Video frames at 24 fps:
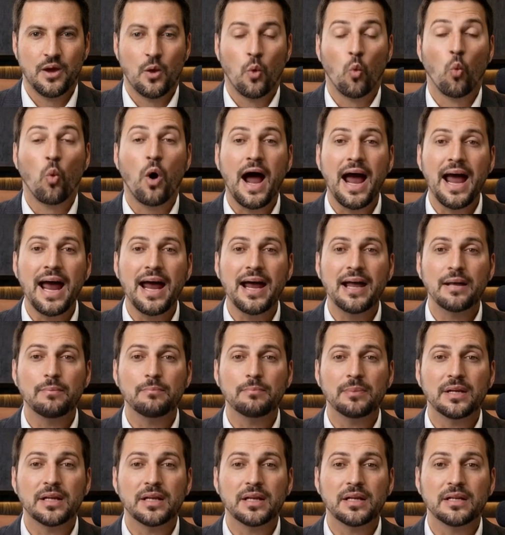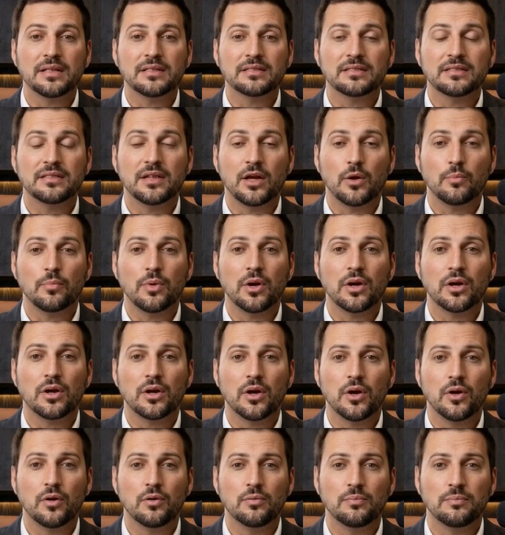why? Because the number
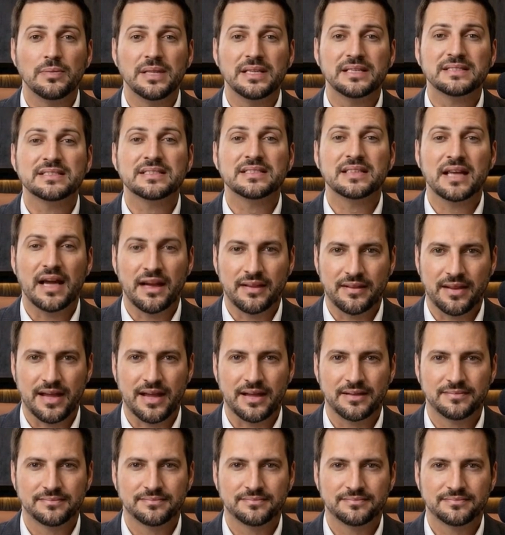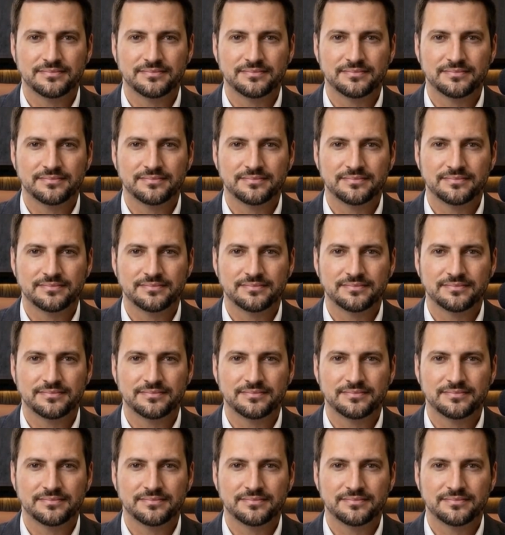alone means nothing.